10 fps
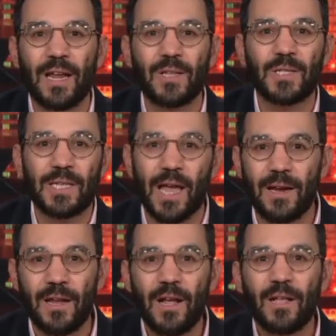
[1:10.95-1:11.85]
and
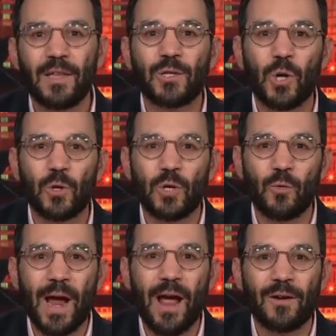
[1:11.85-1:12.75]
instead they turned it
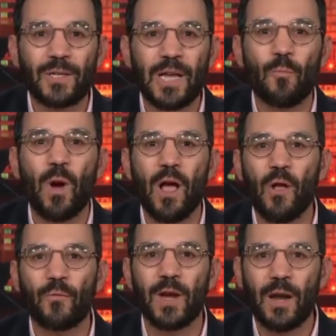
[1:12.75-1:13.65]
around and said,
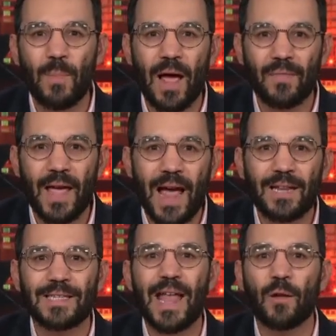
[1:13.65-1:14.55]
well, forget about that.
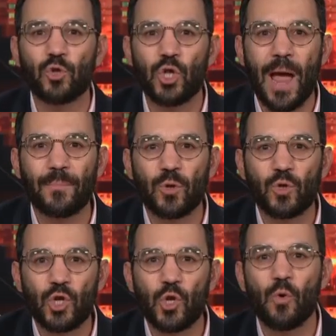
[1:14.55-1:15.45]
It's now chapter
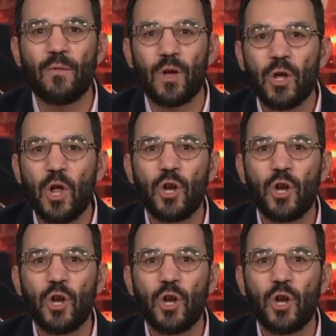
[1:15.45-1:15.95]
two of a